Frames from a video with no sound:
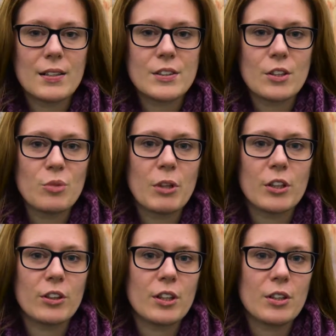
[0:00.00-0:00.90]
I started my
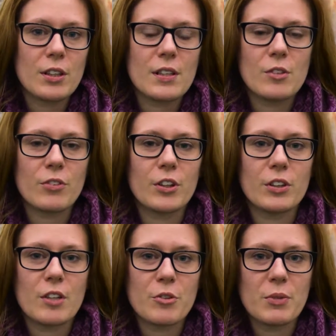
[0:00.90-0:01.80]
career in the
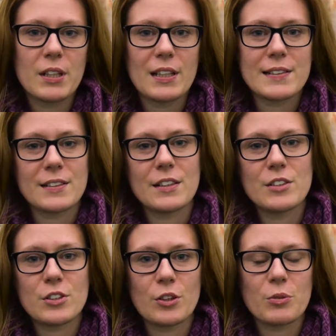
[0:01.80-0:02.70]
federal government as an
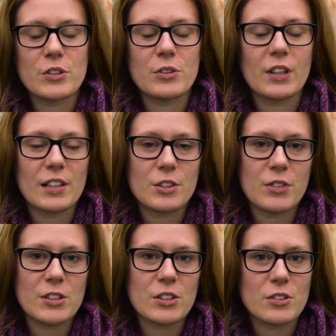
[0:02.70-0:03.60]
intern with Student
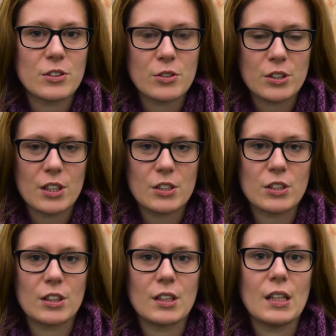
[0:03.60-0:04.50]
Conservation
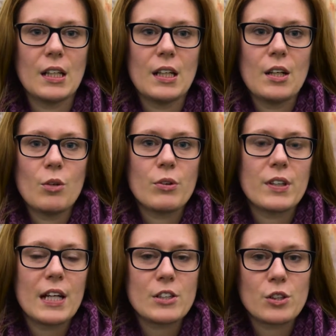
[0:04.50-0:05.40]
Association with
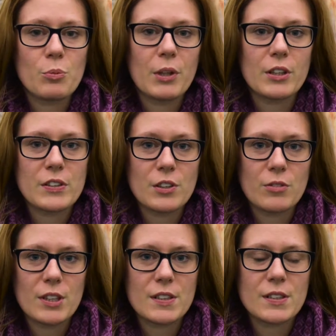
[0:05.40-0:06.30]
the National Park
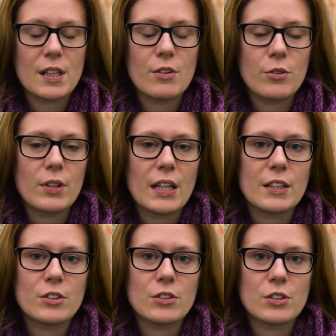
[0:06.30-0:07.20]
Service. And through that
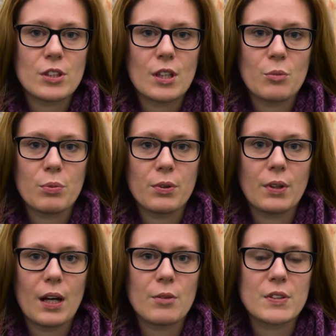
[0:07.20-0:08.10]
internship,
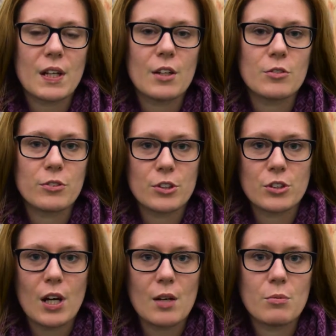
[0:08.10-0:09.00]
I was hired for a
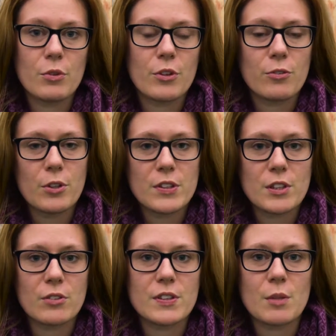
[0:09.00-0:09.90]
job with the Forest
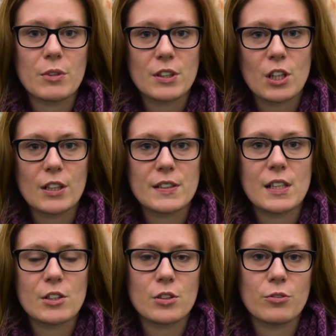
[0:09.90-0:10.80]
Service up in the Tongass
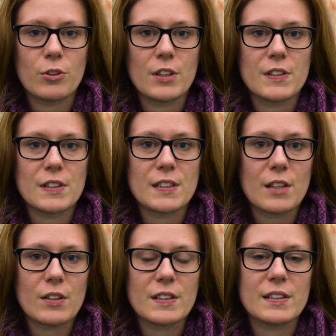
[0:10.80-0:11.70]
National Forest in
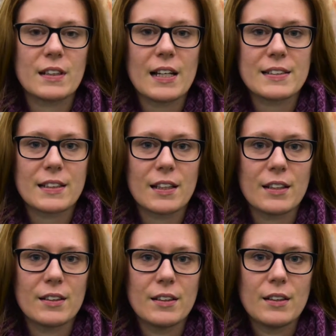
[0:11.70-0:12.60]
southeast Alaska.